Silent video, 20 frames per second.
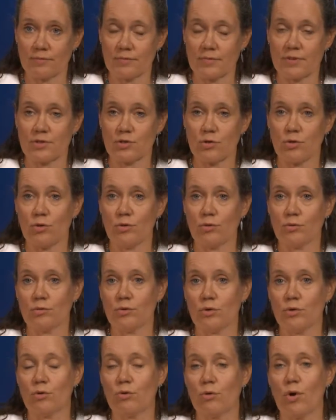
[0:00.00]
So
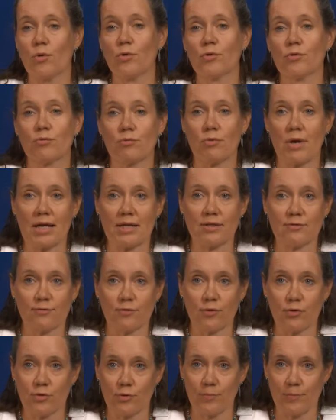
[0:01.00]
the growth rate
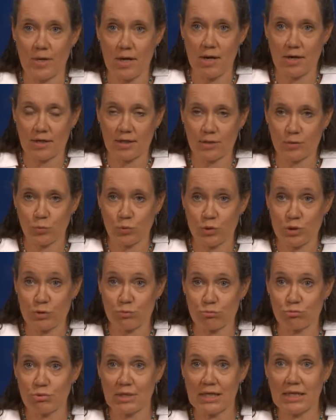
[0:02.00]
for the market
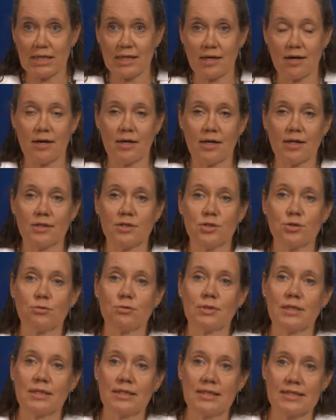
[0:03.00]
was really high
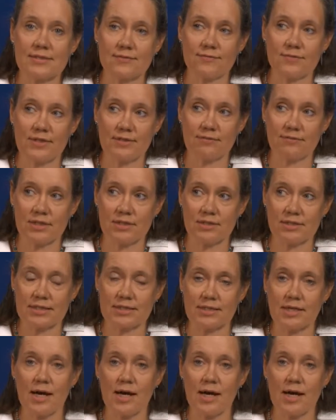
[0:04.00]
during these 5 years.